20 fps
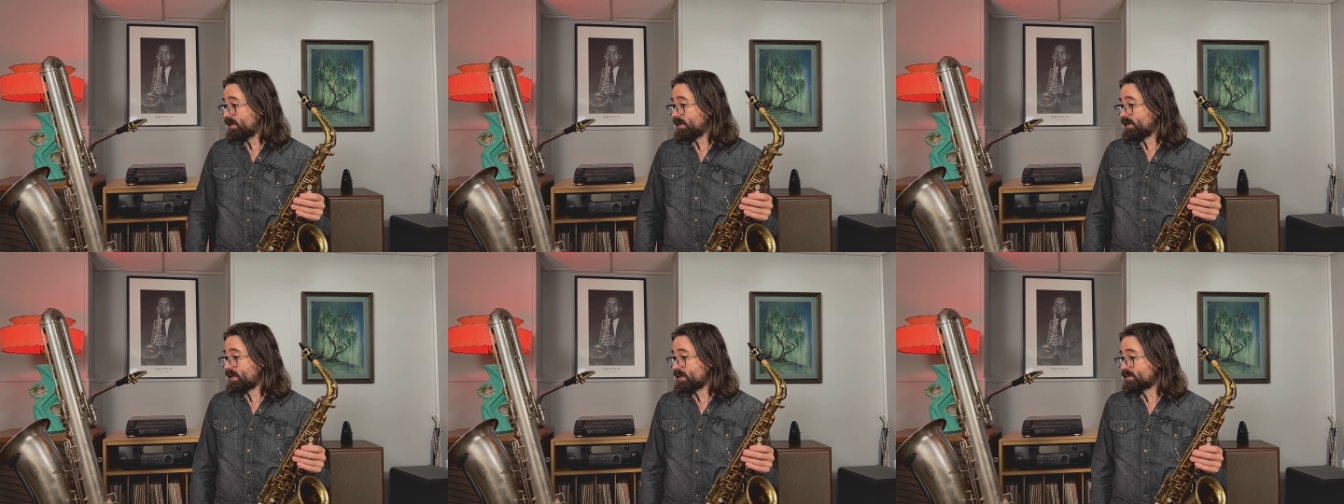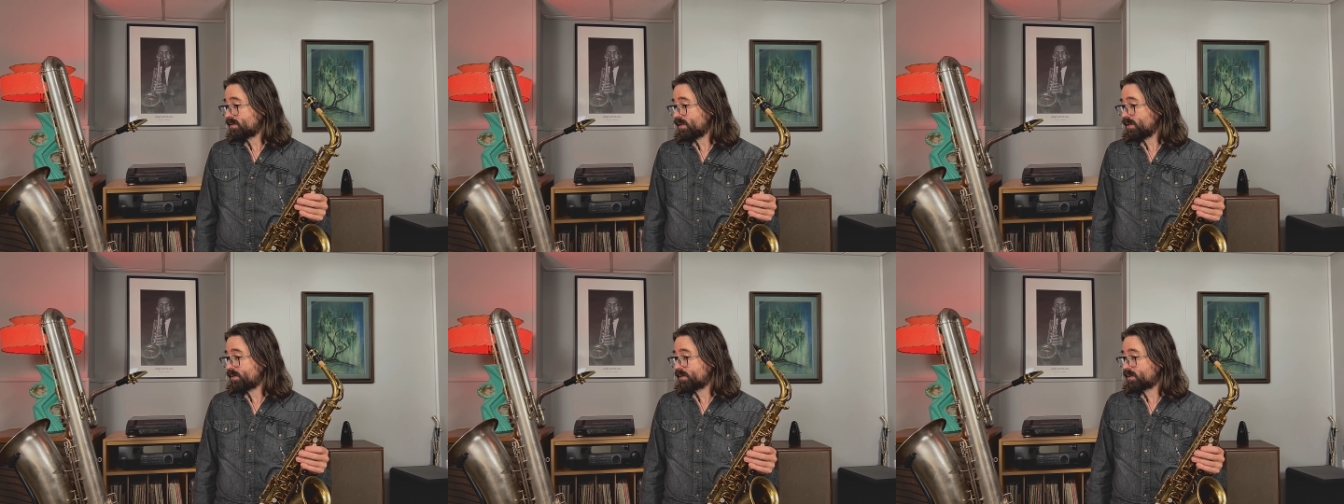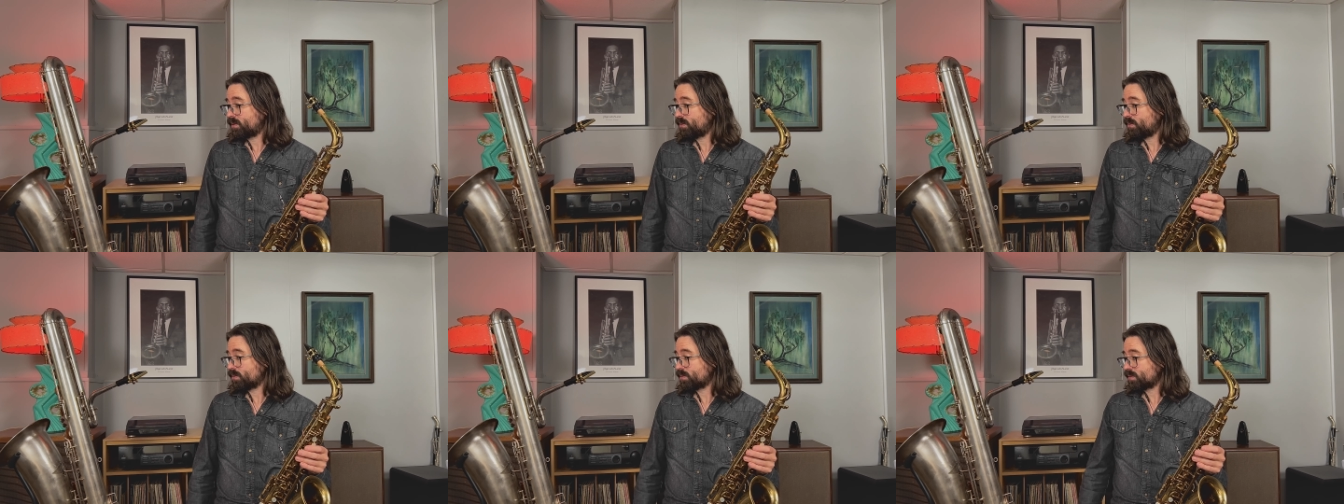lots of other
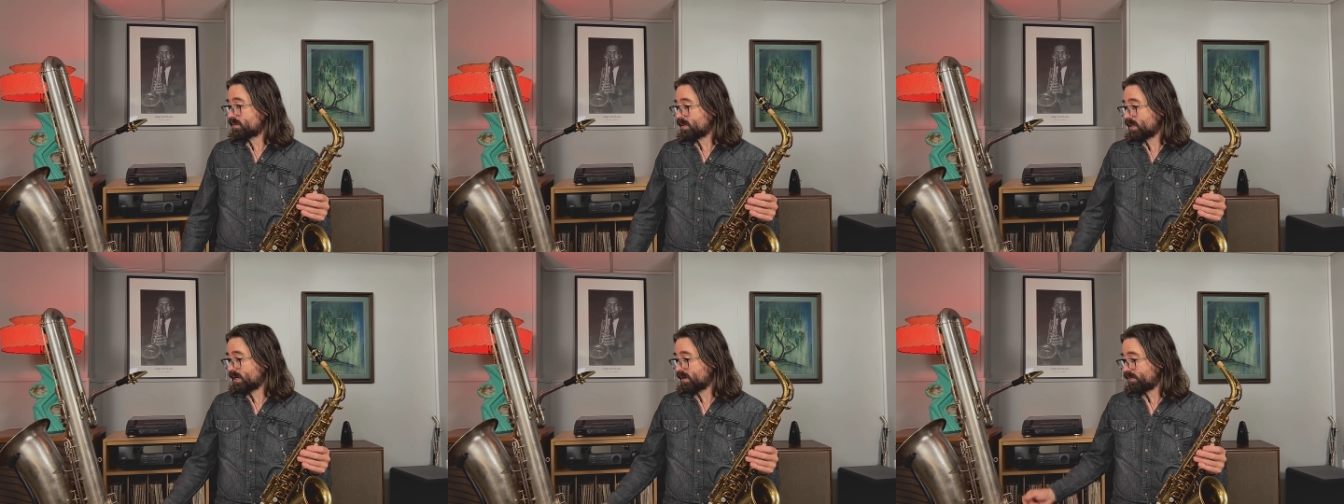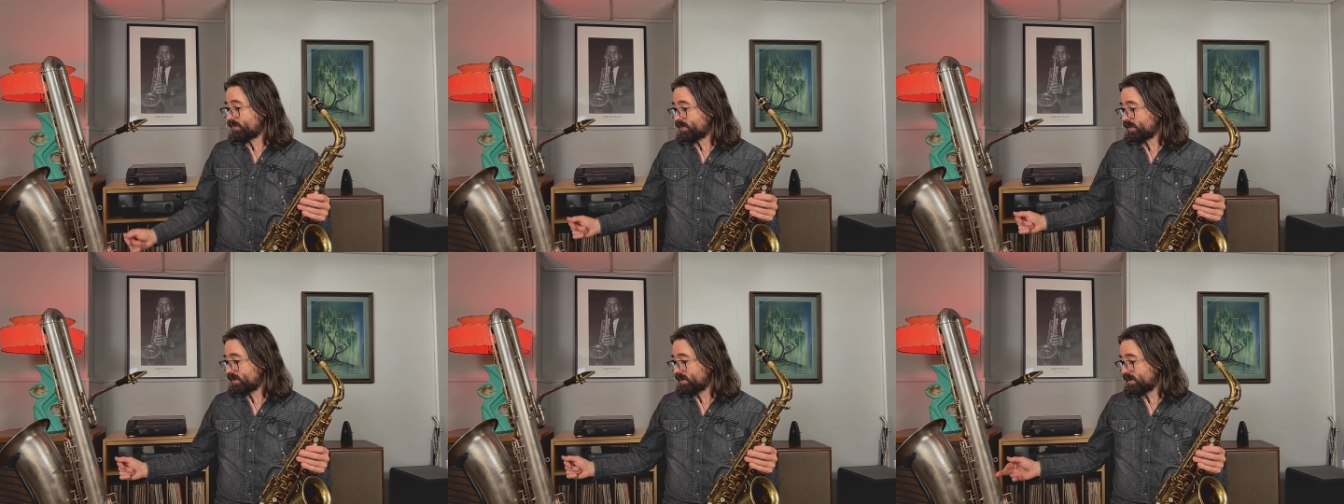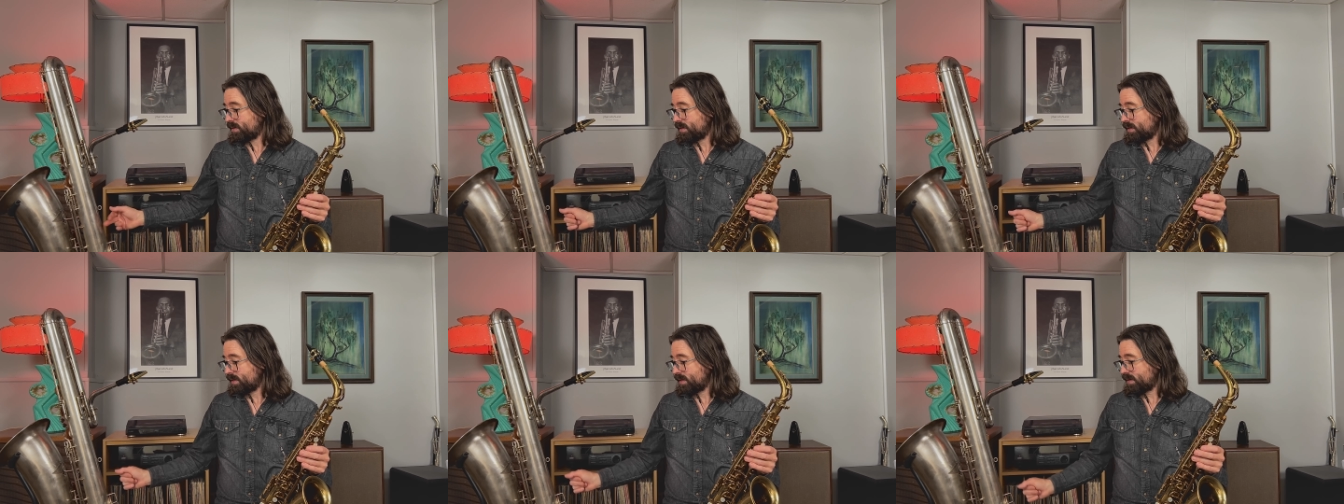cool stuff.
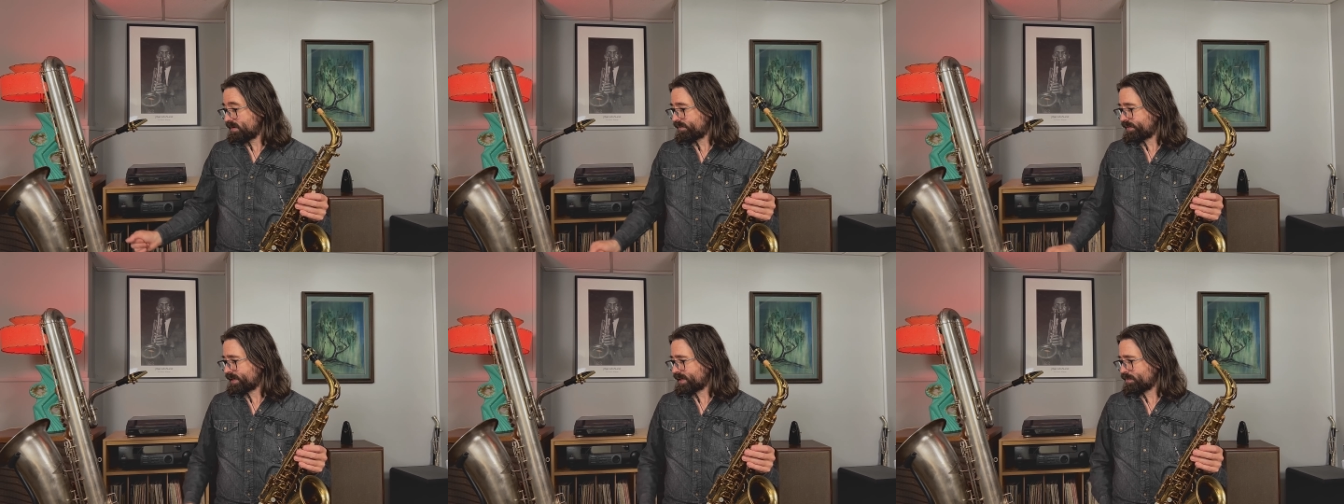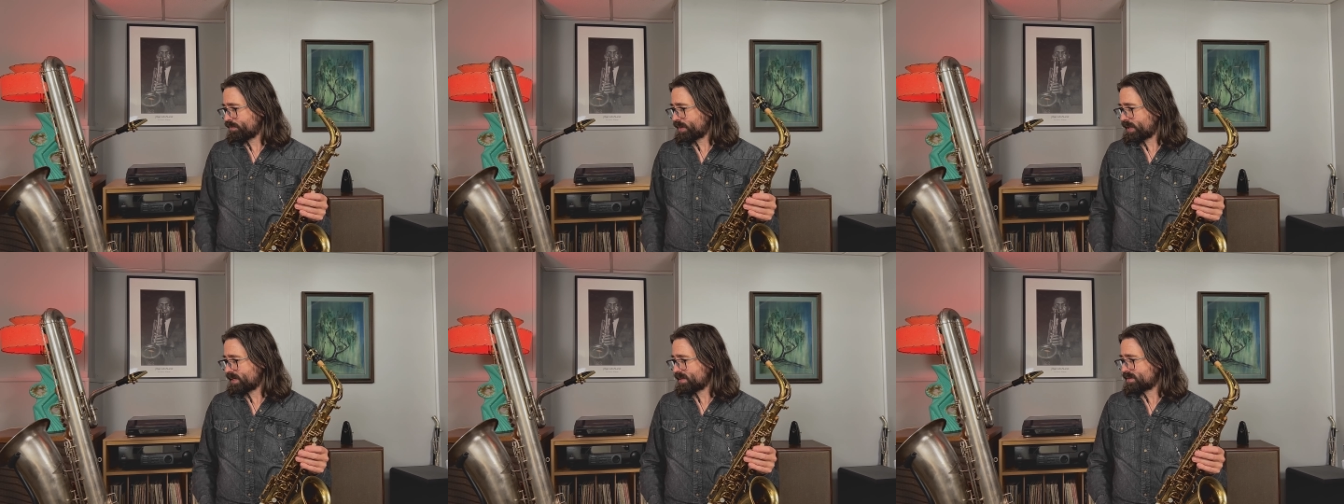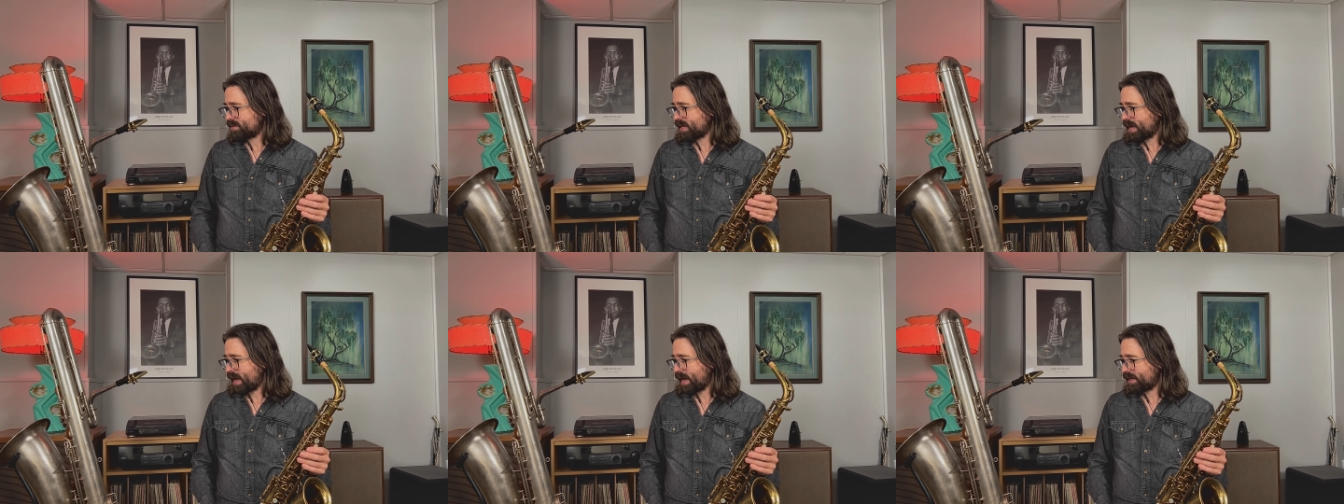Got a bass
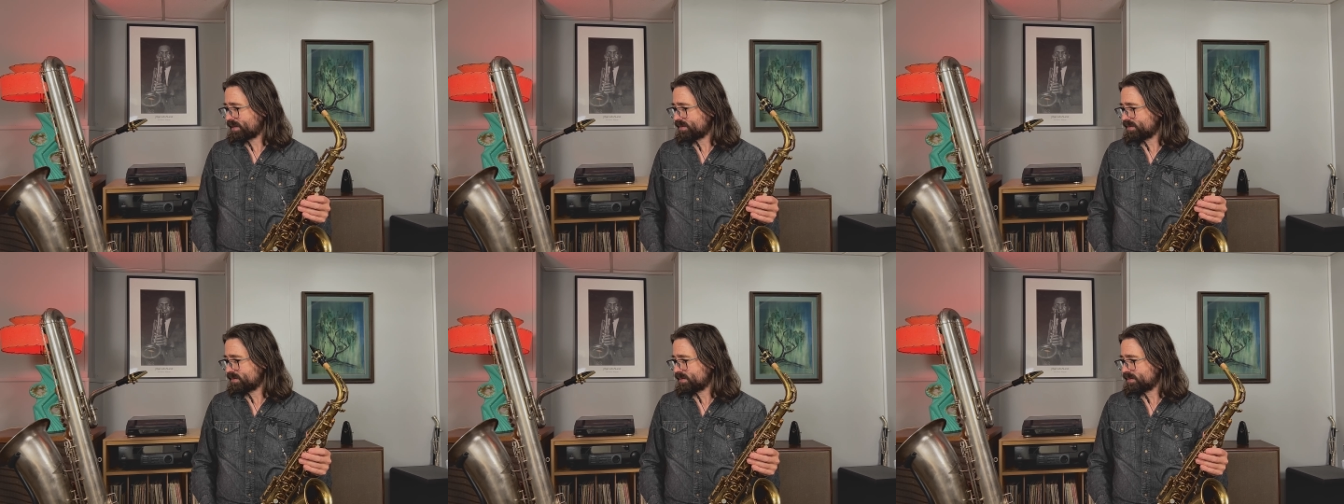sax,